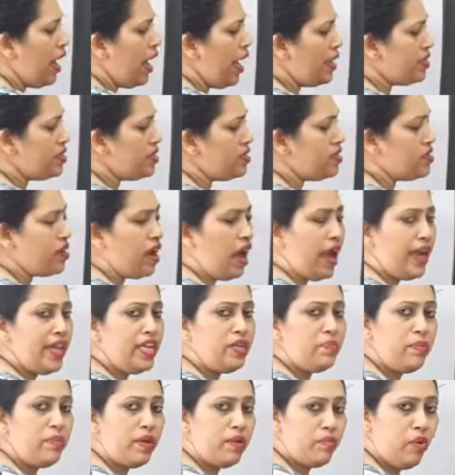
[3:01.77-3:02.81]
and the
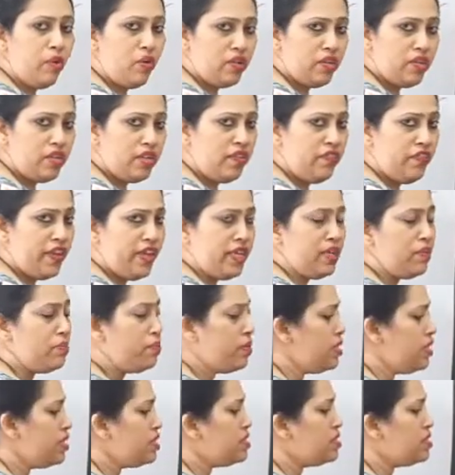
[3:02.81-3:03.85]
right pulmonary
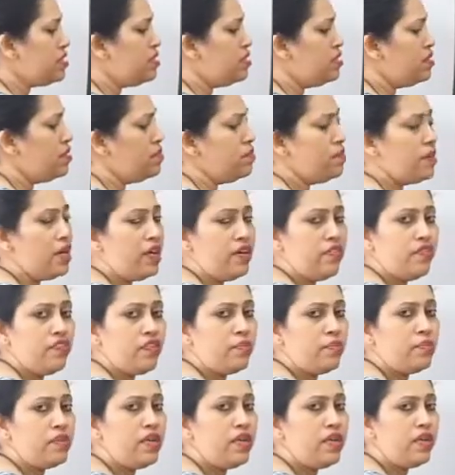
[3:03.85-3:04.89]
vein brings the blood
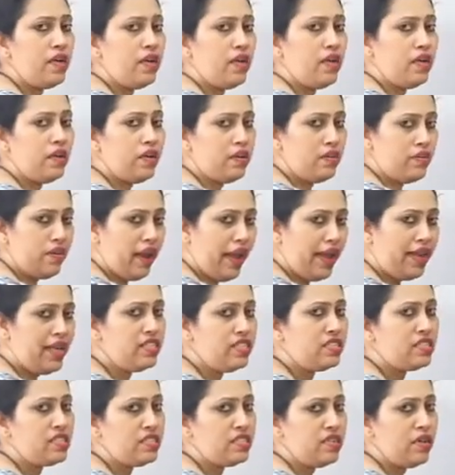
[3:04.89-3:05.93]
from the
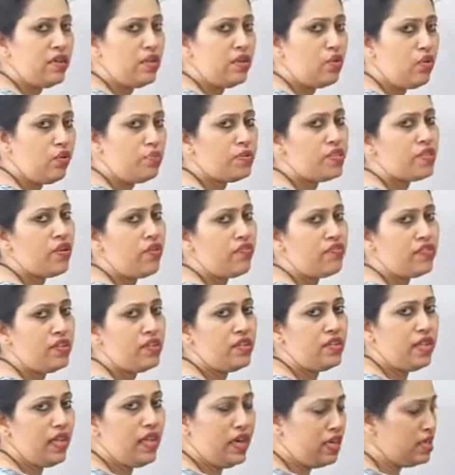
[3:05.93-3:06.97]
right lobes of
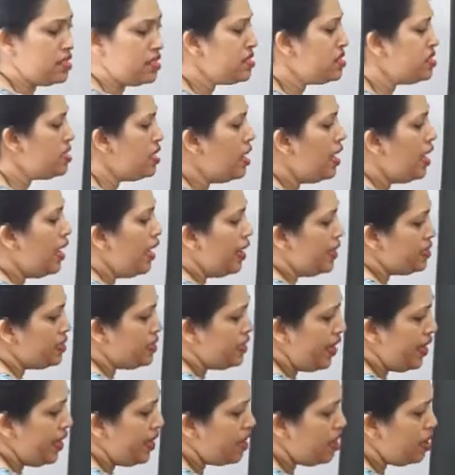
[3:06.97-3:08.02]
the lungs.
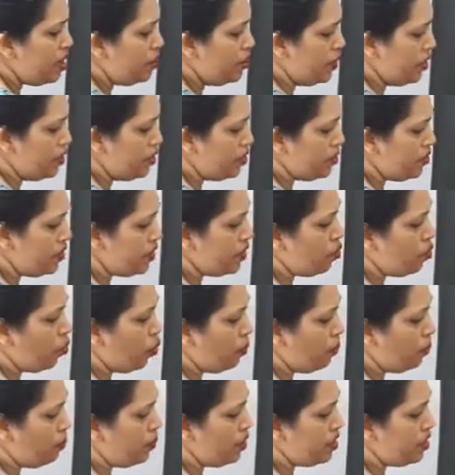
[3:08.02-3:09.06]
They come here and
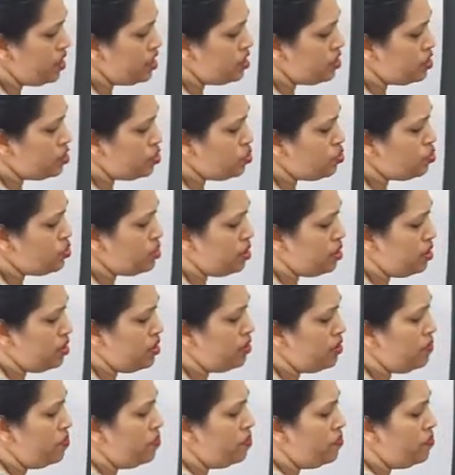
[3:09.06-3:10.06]
open into the